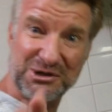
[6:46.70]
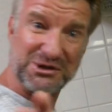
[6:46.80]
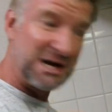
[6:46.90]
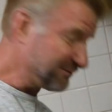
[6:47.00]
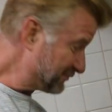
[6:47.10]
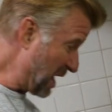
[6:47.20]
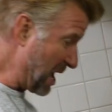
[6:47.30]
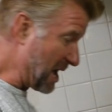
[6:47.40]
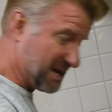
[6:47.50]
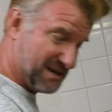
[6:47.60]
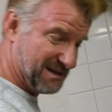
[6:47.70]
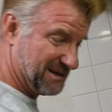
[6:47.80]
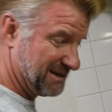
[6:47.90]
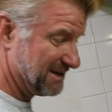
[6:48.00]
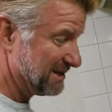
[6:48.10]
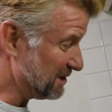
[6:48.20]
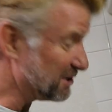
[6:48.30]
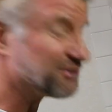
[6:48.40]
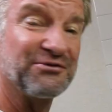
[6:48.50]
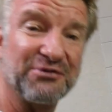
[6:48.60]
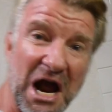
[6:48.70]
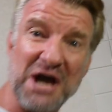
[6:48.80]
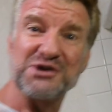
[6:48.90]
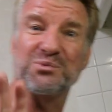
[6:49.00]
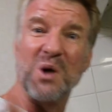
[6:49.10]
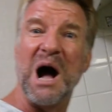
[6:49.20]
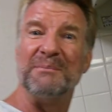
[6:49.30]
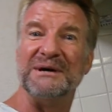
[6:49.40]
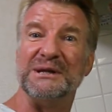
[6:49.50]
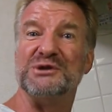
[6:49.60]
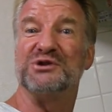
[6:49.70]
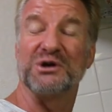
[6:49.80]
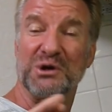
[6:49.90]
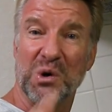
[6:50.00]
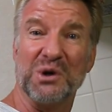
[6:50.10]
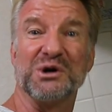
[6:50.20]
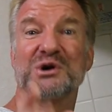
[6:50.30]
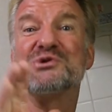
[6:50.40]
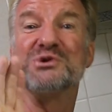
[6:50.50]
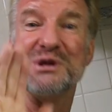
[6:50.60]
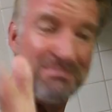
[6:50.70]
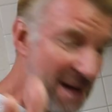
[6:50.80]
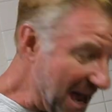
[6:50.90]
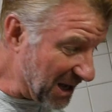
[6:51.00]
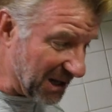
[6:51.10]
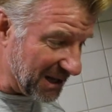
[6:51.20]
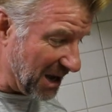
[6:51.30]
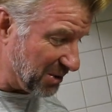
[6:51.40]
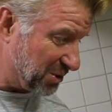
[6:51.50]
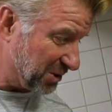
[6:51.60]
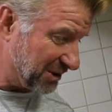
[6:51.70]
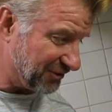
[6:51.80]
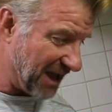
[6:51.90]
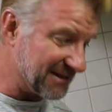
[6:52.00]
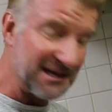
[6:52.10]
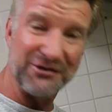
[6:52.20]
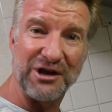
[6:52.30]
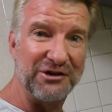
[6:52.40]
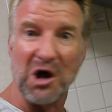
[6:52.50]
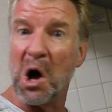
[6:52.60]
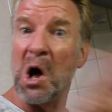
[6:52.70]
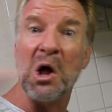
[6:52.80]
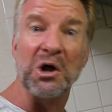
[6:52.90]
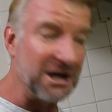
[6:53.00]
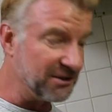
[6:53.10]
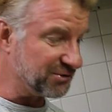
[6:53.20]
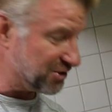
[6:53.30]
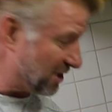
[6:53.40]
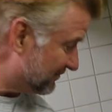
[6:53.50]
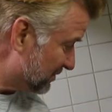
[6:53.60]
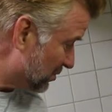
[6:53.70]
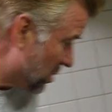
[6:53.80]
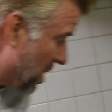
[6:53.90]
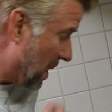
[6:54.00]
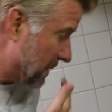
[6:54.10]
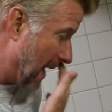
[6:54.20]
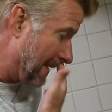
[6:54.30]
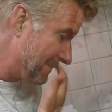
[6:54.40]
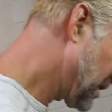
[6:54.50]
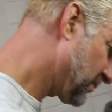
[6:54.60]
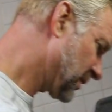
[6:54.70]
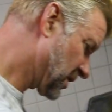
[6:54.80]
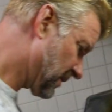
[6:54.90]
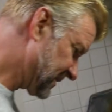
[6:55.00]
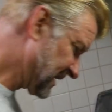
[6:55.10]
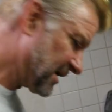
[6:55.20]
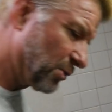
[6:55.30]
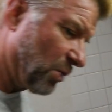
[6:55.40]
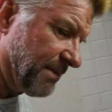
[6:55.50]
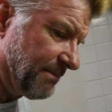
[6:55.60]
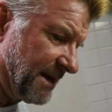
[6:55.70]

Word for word: this stuff. Yeah, it's fresh ramen that you can order through the mail. How cool is that? And they send to all countries all over the world. Okay, here we go, coming down to one